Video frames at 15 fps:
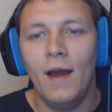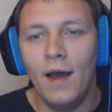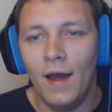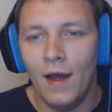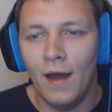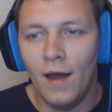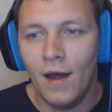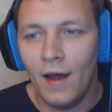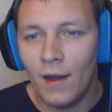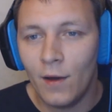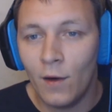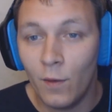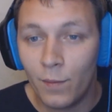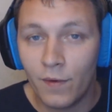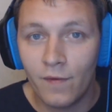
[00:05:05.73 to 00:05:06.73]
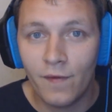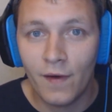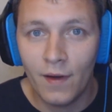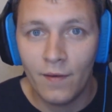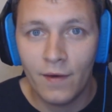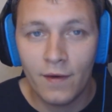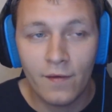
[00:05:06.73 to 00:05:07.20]
I hope you
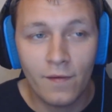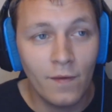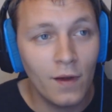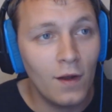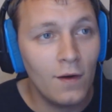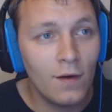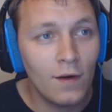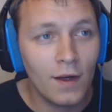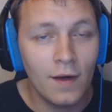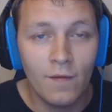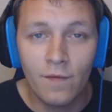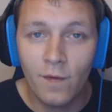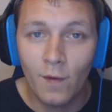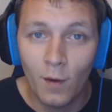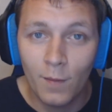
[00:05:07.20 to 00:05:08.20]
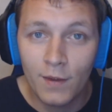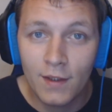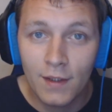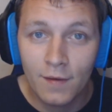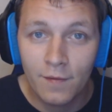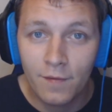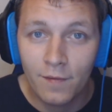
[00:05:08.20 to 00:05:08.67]
found this vlog
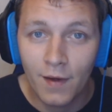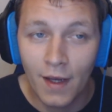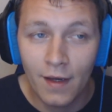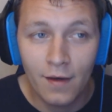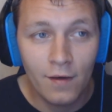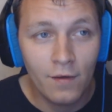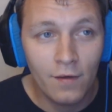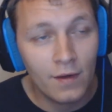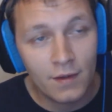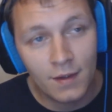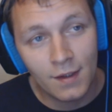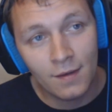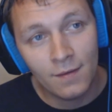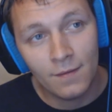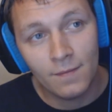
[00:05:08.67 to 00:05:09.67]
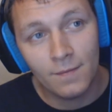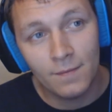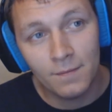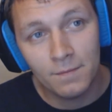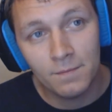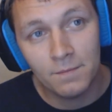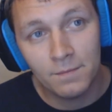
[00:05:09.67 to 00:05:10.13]
informative and interesting.
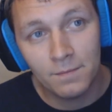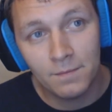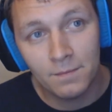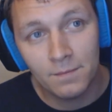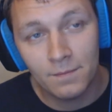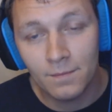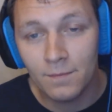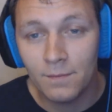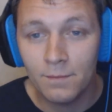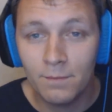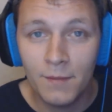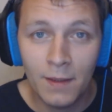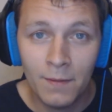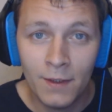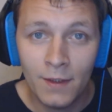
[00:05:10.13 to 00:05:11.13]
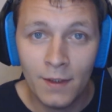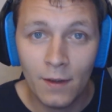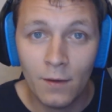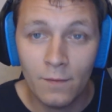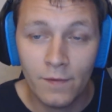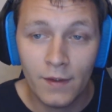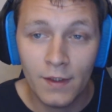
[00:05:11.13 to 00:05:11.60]
Maybe,
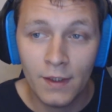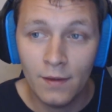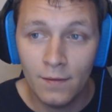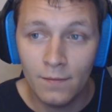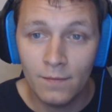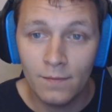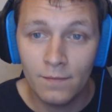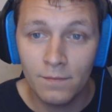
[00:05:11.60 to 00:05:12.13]
hopefully.